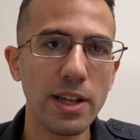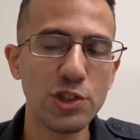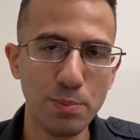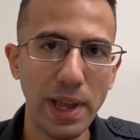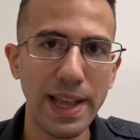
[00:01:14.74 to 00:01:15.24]

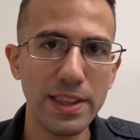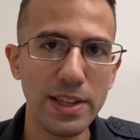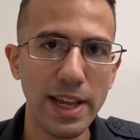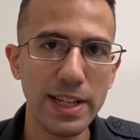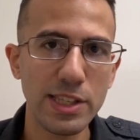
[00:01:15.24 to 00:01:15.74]
Japan, the
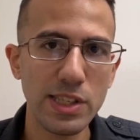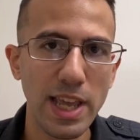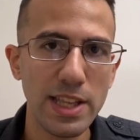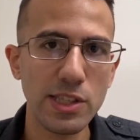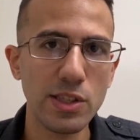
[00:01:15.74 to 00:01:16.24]
United
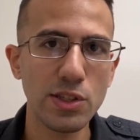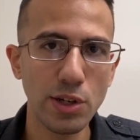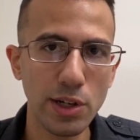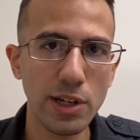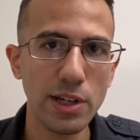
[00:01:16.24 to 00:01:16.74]
States,
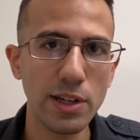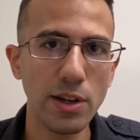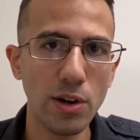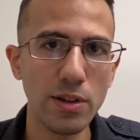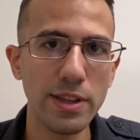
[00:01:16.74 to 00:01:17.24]
took
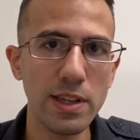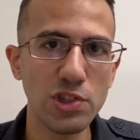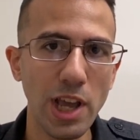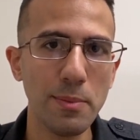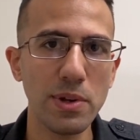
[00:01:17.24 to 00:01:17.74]
the
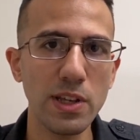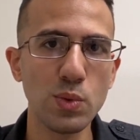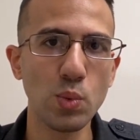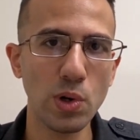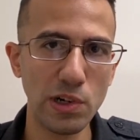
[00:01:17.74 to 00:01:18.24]
Japanese
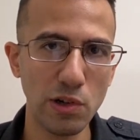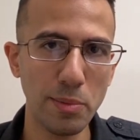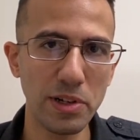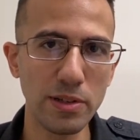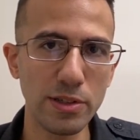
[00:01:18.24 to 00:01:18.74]
war
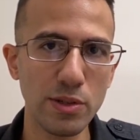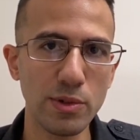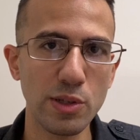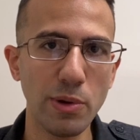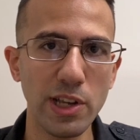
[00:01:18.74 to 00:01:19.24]
criminals
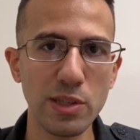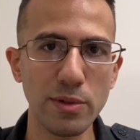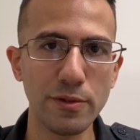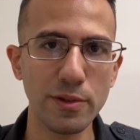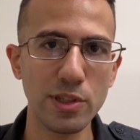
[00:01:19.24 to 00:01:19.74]
responsible
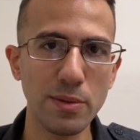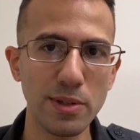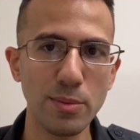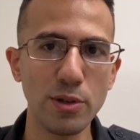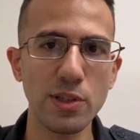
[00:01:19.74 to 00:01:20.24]
for some of
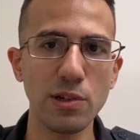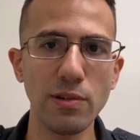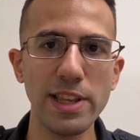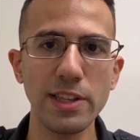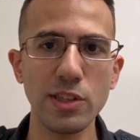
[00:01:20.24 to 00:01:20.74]
the most
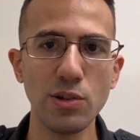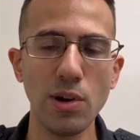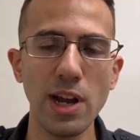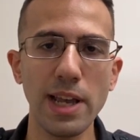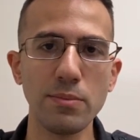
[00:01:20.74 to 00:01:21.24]
horrendous
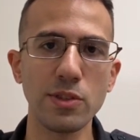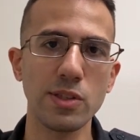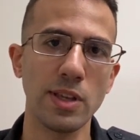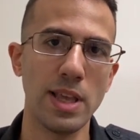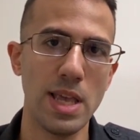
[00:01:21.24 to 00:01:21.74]

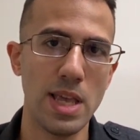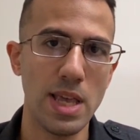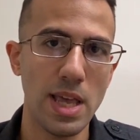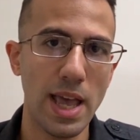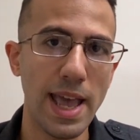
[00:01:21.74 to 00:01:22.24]
crimes
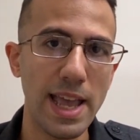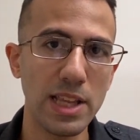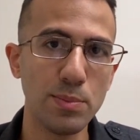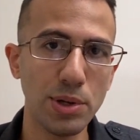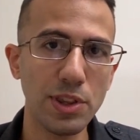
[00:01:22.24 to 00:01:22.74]

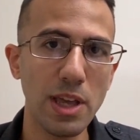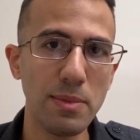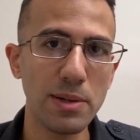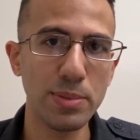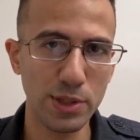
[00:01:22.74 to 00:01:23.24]
and put them
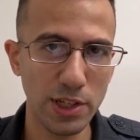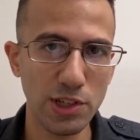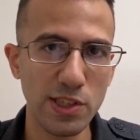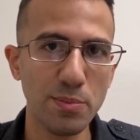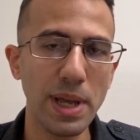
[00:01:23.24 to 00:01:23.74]
in
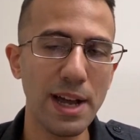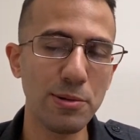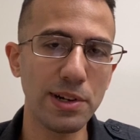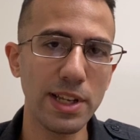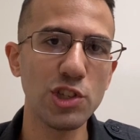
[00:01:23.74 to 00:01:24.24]
positions of
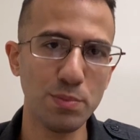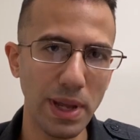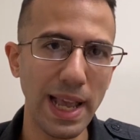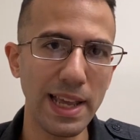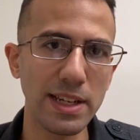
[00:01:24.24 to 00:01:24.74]
power in
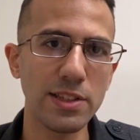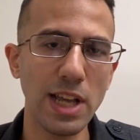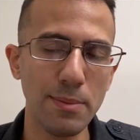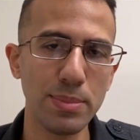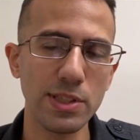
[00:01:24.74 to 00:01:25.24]
Japan,
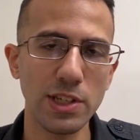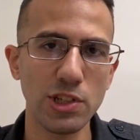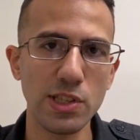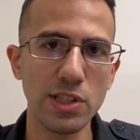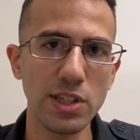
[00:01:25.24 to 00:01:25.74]
top
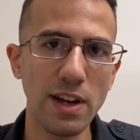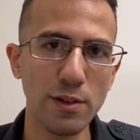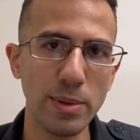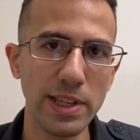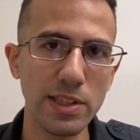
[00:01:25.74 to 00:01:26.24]
positions in the
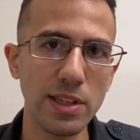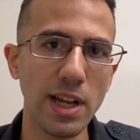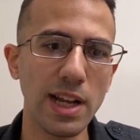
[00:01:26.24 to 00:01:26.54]
government,